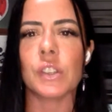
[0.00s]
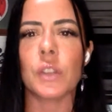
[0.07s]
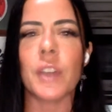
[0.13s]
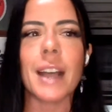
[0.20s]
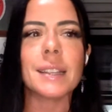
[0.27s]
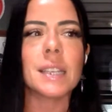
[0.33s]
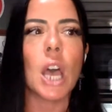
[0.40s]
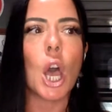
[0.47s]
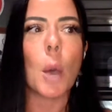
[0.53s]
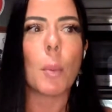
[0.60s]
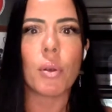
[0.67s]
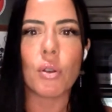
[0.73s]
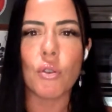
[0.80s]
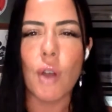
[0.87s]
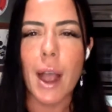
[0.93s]
So that's
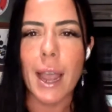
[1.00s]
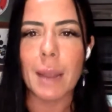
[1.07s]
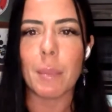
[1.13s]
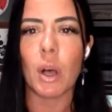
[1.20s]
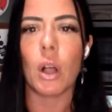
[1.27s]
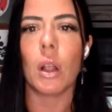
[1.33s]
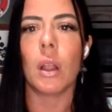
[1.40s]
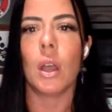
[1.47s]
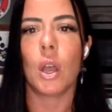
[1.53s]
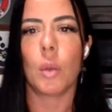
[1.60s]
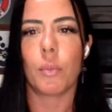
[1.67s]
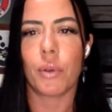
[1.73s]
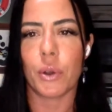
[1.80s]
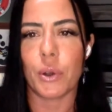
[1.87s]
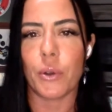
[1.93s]

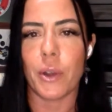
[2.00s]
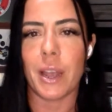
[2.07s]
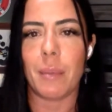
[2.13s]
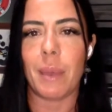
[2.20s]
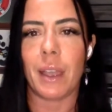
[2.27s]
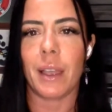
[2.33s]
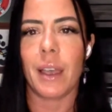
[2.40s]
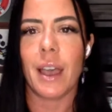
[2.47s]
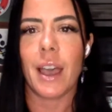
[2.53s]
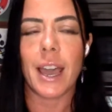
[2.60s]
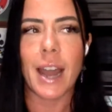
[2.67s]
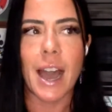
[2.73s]
primal programming.